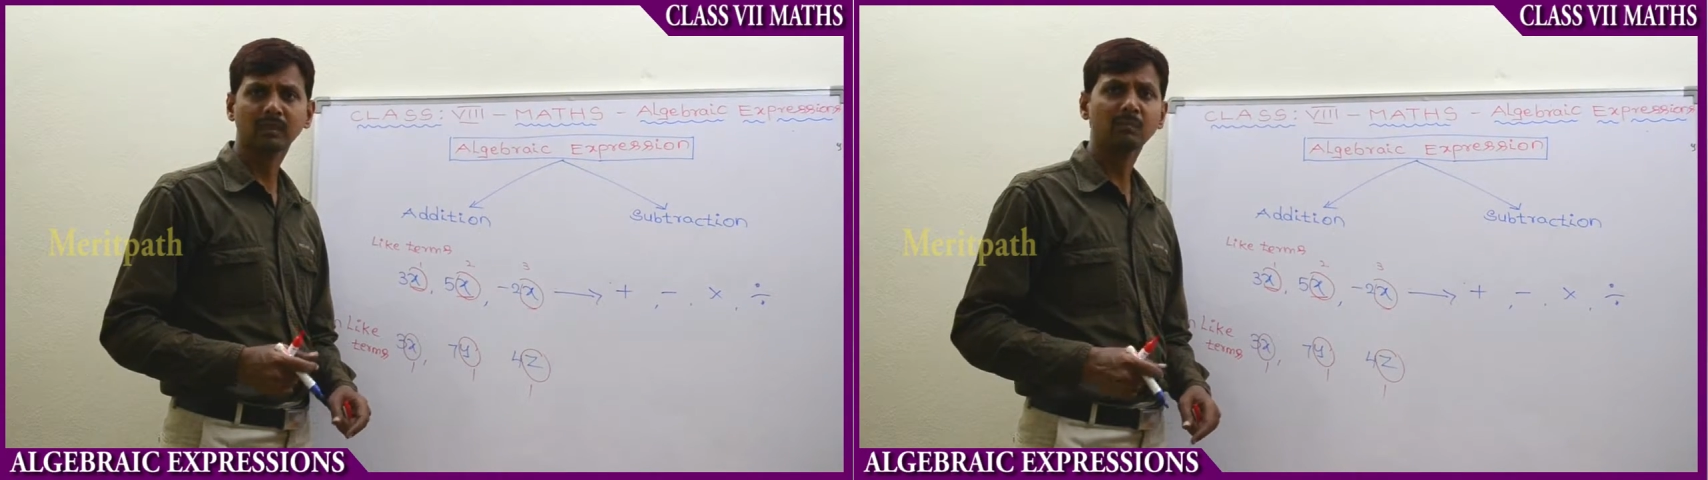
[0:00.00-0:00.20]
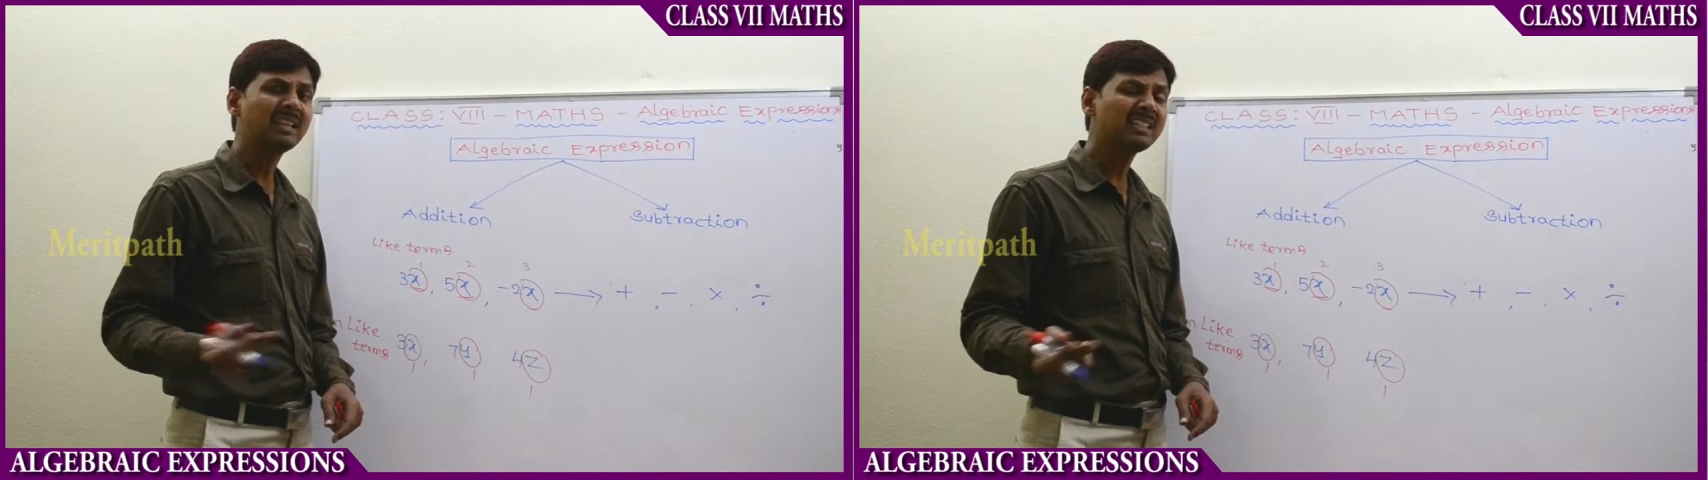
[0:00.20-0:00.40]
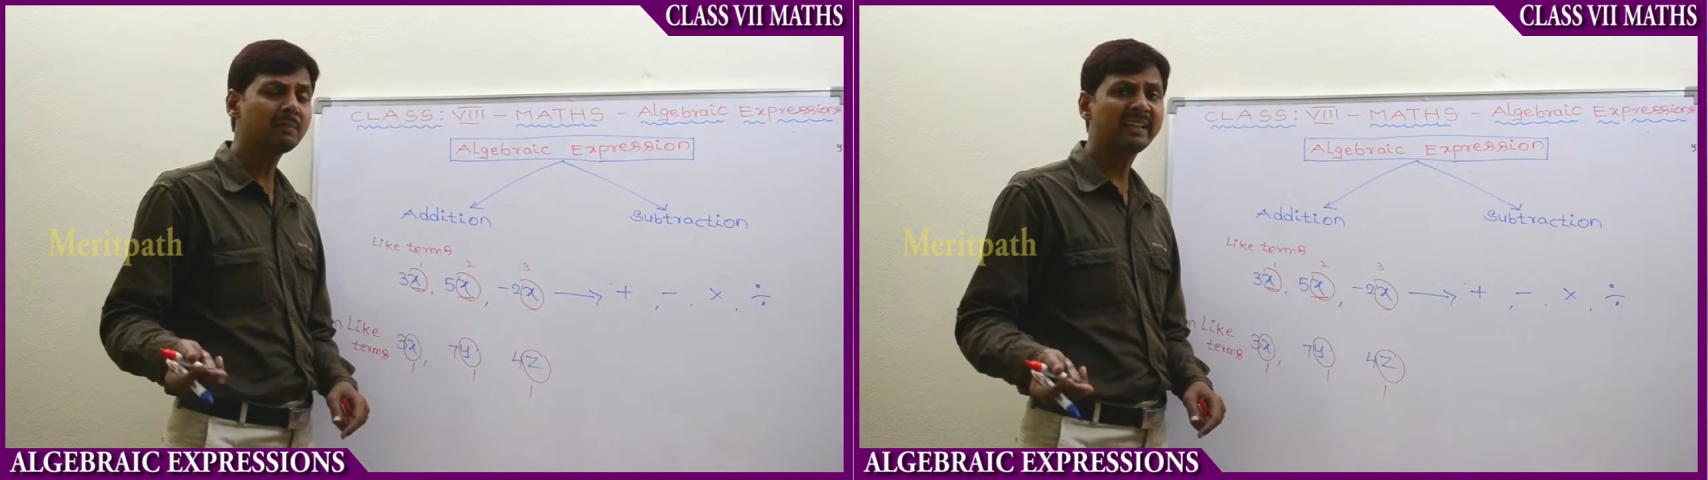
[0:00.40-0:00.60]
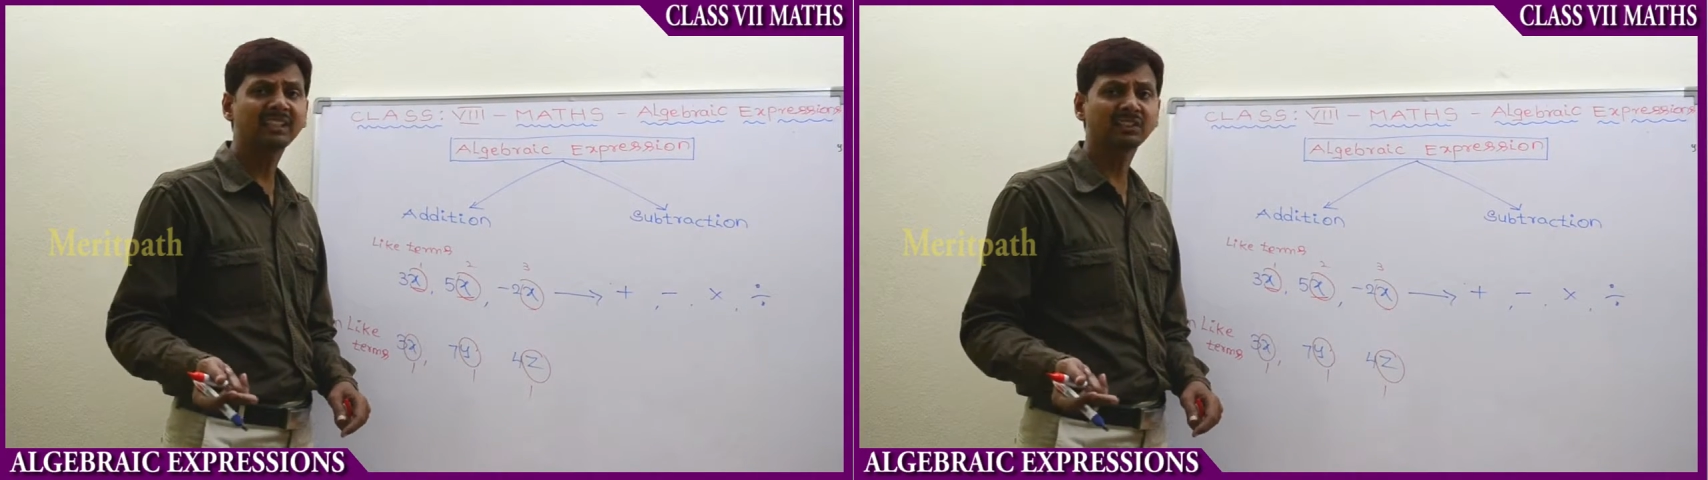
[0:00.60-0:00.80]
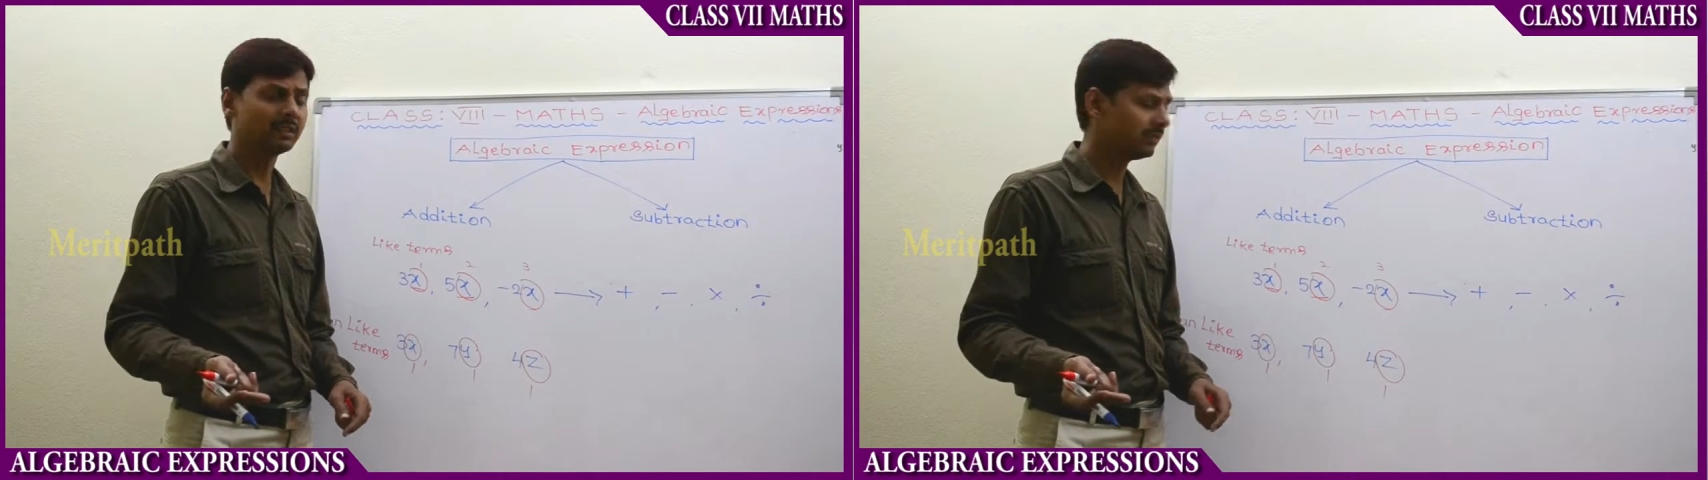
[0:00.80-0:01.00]

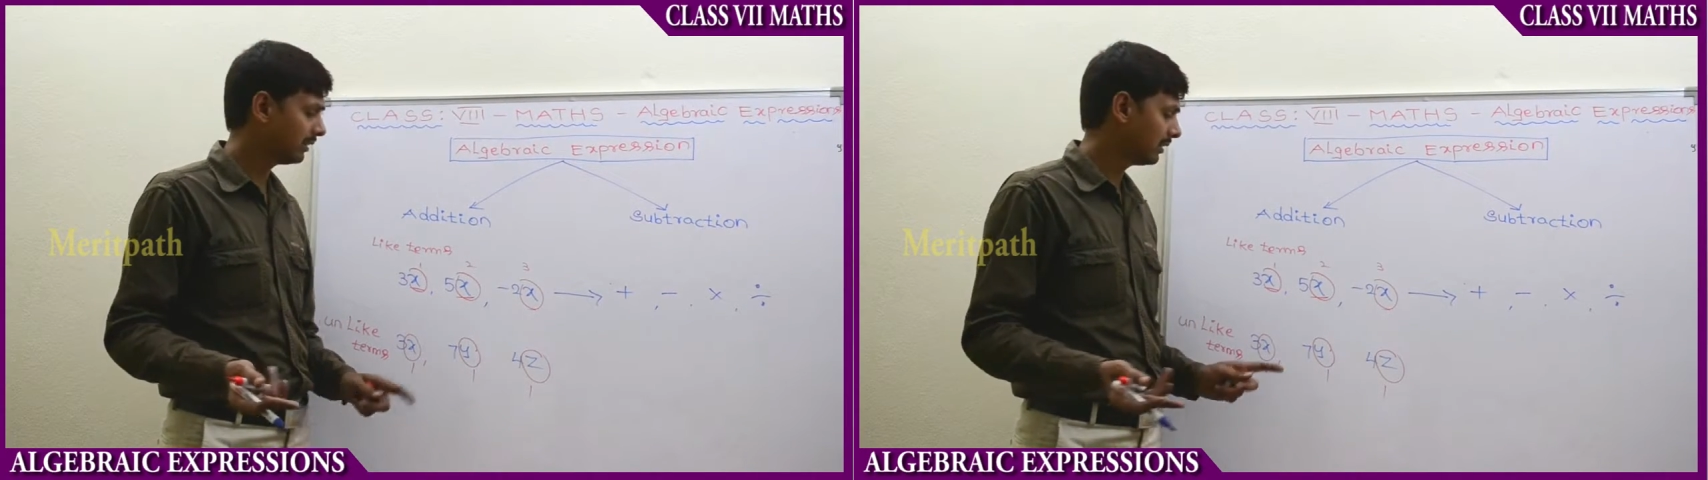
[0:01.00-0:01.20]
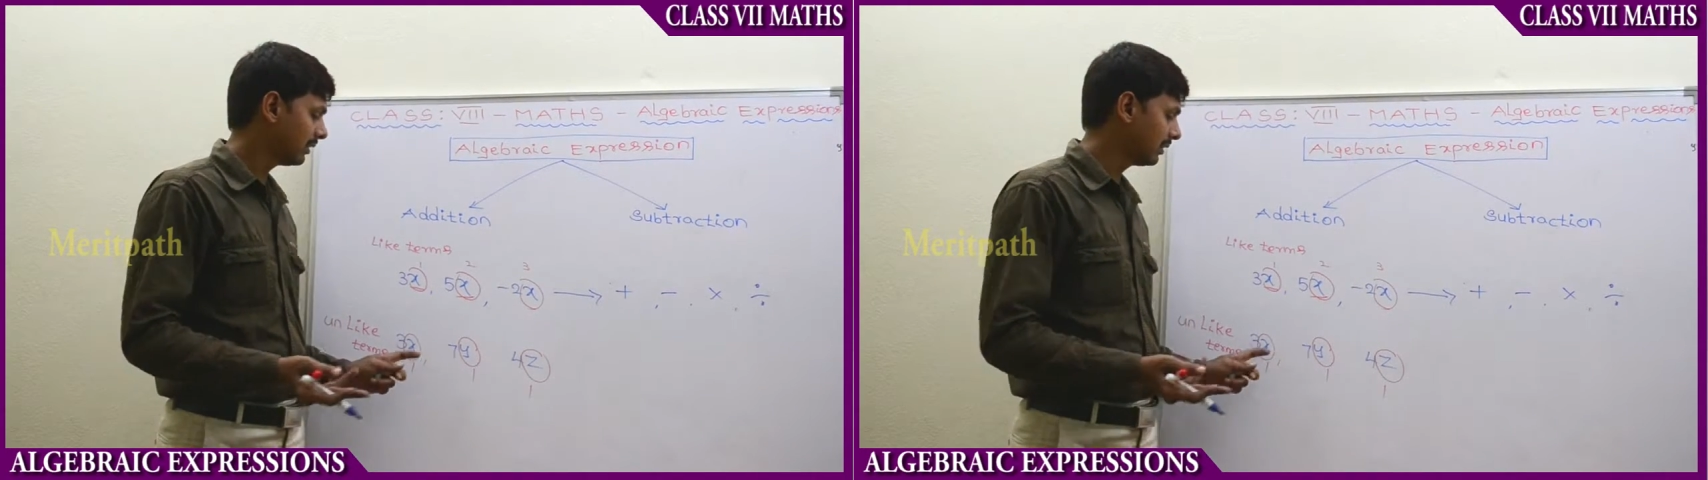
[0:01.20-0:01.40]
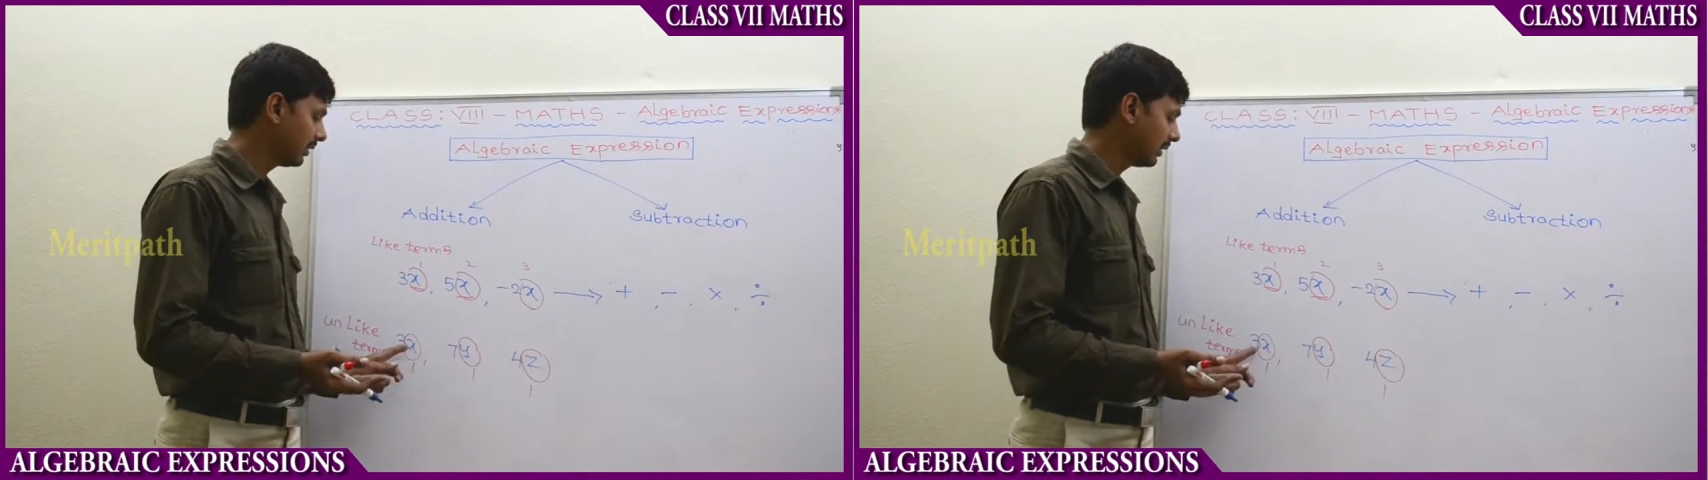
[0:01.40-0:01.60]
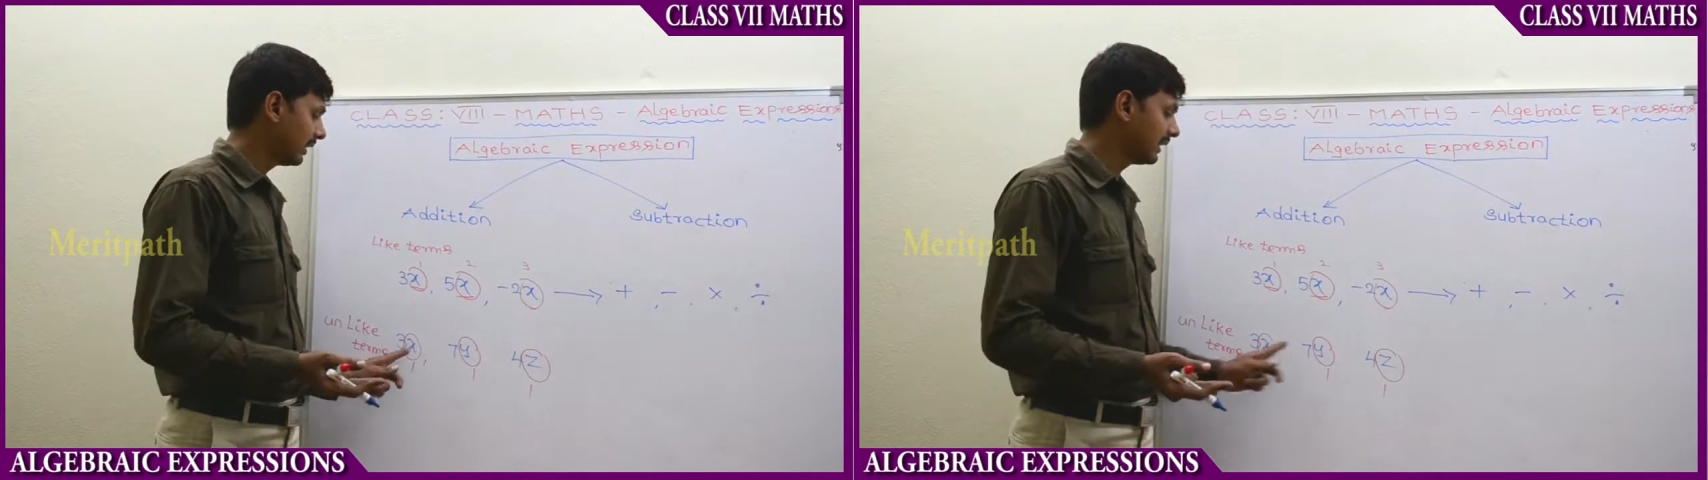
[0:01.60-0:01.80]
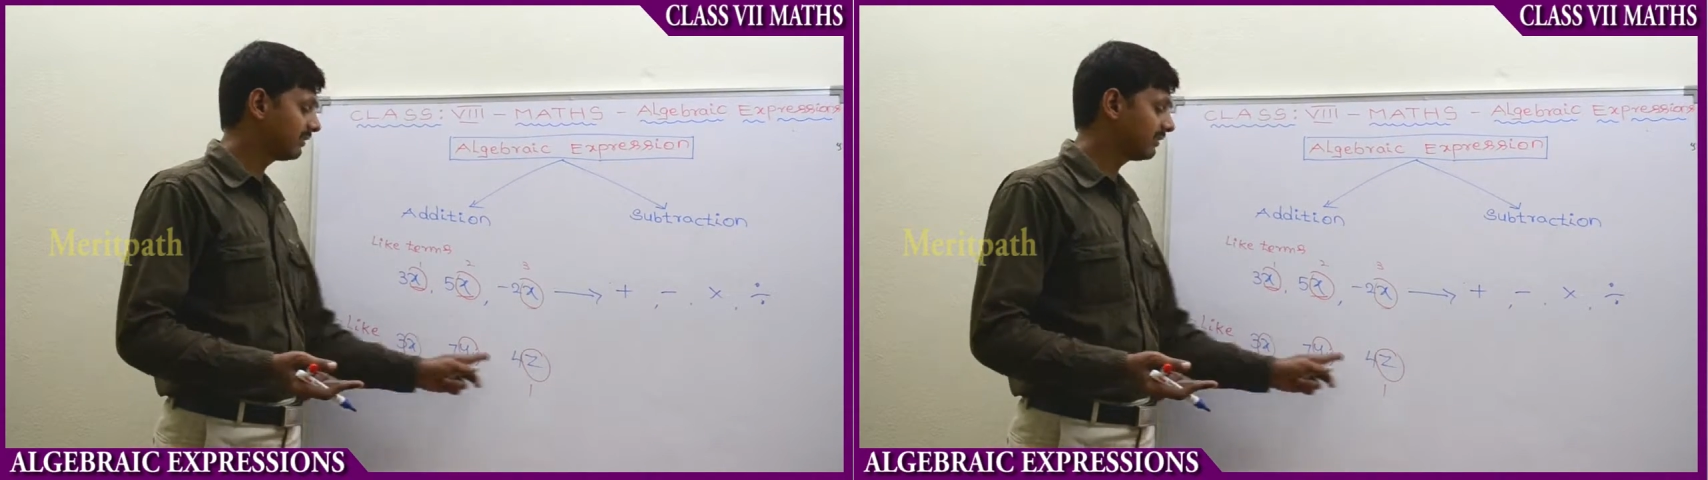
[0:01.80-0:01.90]
Multiplication is